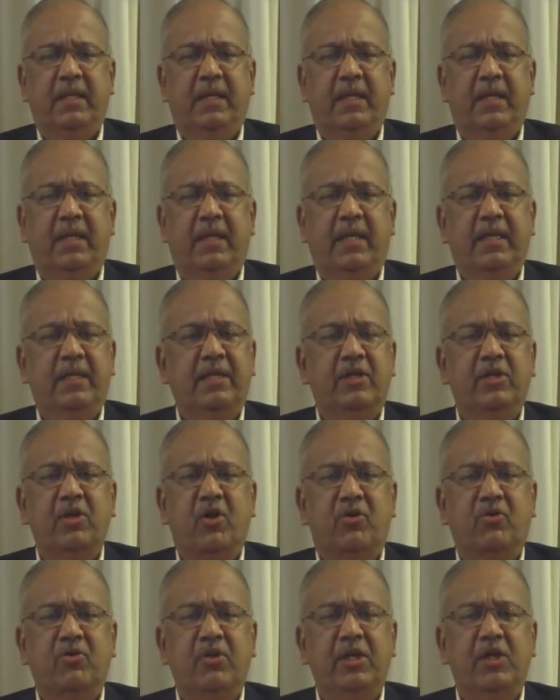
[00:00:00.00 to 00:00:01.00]
he did
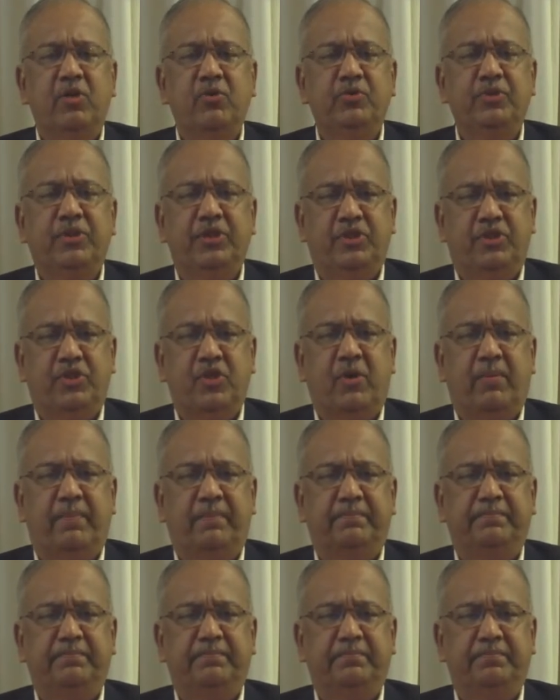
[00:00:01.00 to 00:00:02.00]
not only lose his job,
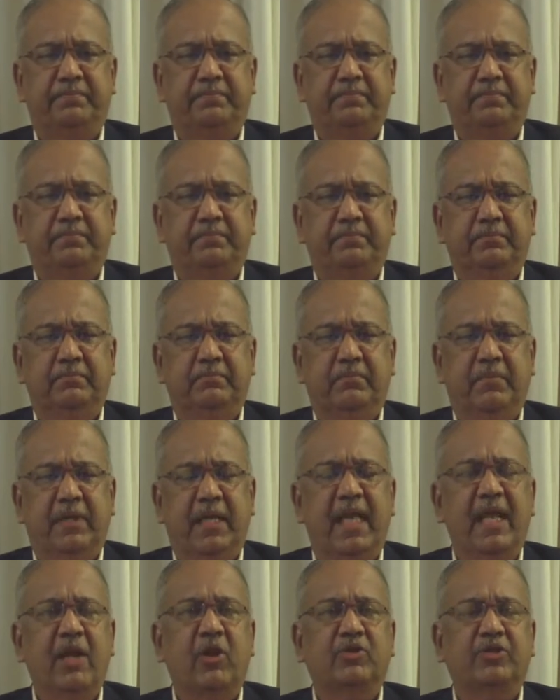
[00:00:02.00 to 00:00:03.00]

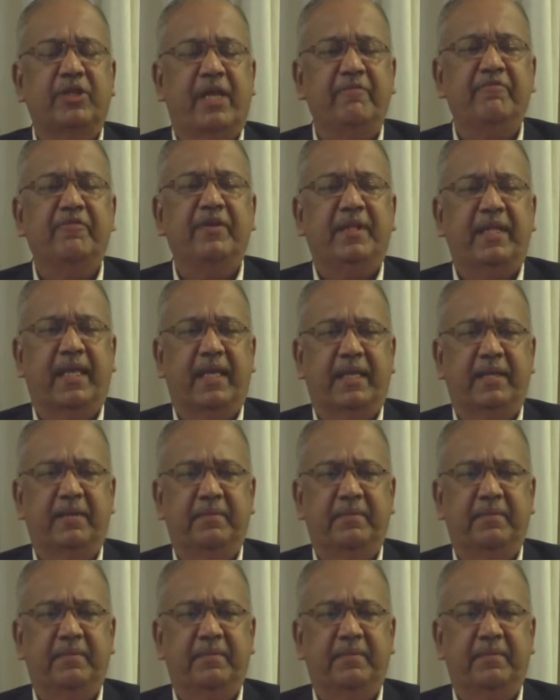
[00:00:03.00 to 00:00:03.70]
he lost everything.